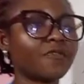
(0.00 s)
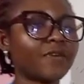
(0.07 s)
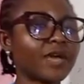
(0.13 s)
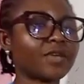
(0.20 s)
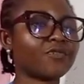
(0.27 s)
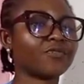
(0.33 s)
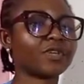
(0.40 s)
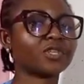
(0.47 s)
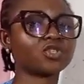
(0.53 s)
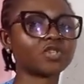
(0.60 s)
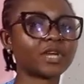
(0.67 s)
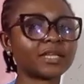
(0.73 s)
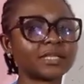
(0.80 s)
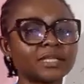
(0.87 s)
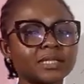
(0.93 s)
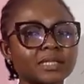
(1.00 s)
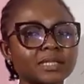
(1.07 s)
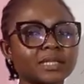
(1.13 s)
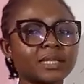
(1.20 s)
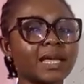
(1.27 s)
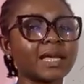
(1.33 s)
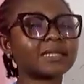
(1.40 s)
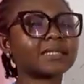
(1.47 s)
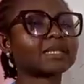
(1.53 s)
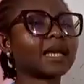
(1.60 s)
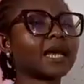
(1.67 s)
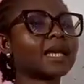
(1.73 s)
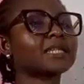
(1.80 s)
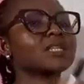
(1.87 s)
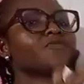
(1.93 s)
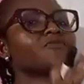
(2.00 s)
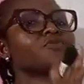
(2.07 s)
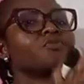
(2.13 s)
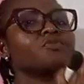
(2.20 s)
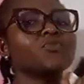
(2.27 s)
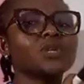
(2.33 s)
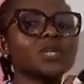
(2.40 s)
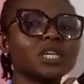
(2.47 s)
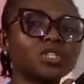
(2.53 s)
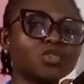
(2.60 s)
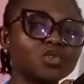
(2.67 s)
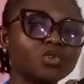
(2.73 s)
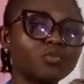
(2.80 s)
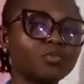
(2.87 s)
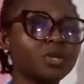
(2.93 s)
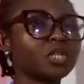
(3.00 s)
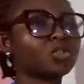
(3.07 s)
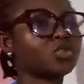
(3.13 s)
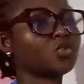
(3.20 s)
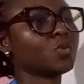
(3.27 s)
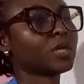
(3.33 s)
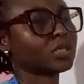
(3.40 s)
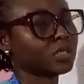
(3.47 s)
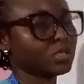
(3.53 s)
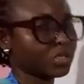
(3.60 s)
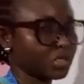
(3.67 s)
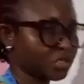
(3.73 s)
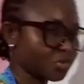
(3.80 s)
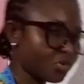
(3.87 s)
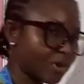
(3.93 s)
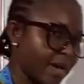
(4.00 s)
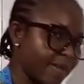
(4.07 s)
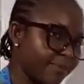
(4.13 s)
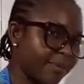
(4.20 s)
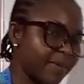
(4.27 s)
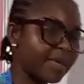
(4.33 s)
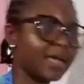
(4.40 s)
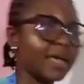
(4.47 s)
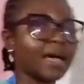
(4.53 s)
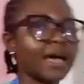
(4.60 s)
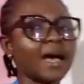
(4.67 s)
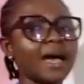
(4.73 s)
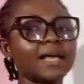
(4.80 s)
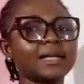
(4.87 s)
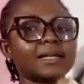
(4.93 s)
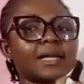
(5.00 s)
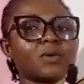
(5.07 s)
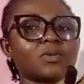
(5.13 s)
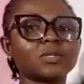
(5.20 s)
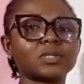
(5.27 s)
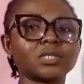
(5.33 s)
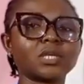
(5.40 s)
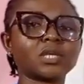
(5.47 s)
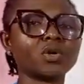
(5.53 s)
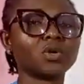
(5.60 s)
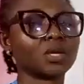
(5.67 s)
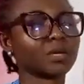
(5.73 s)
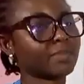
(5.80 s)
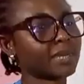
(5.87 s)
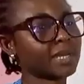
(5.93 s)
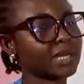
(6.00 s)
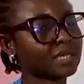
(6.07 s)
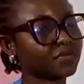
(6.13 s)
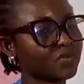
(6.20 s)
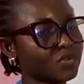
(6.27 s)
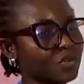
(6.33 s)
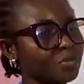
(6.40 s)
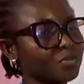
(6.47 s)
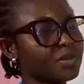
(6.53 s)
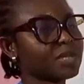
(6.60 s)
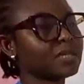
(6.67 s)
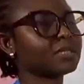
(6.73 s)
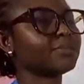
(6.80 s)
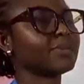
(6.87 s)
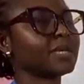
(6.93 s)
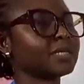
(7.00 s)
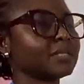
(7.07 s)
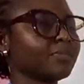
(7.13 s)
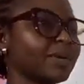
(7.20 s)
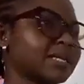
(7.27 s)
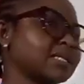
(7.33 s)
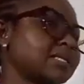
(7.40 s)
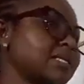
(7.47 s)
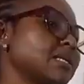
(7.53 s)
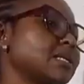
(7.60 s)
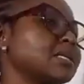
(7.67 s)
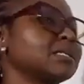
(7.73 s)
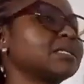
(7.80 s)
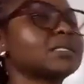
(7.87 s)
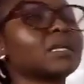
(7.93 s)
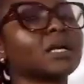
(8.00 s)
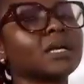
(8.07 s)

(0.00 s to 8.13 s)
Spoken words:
far you've enjoyed this class, and if you really do, please do what to subscribe, and I will see you in my next video. Please be expecting it.